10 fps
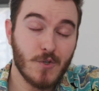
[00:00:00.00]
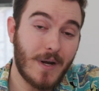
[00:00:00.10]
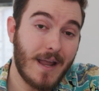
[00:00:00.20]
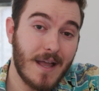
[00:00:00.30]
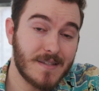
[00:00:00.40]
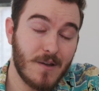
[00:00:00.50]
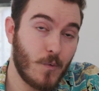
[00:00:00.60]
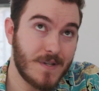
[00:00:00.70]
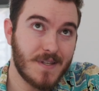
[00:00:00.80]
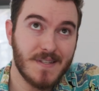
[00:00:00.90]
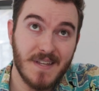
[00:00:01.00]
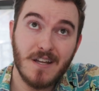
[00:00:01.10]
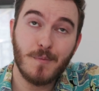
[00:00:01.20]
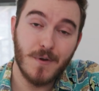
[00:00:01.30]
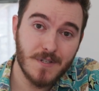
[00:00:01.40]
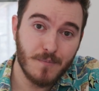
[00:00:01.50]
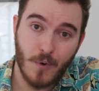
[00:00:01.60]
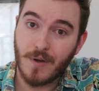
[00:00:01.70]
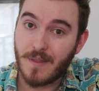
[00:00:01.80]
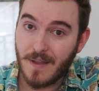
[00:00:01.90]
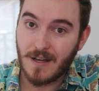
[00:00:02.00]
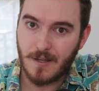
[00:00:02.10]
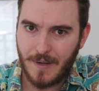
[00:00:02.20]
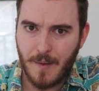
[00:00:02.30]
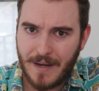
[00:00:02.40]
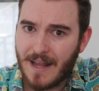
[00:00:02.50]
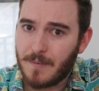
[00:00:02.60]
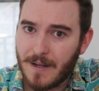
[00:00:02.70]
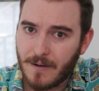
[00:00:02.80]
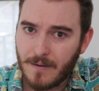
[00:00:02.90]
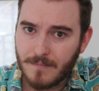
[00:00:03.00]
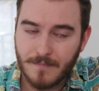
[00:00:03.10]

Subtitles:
So when I ask it, what's the single most important thing to become an animator?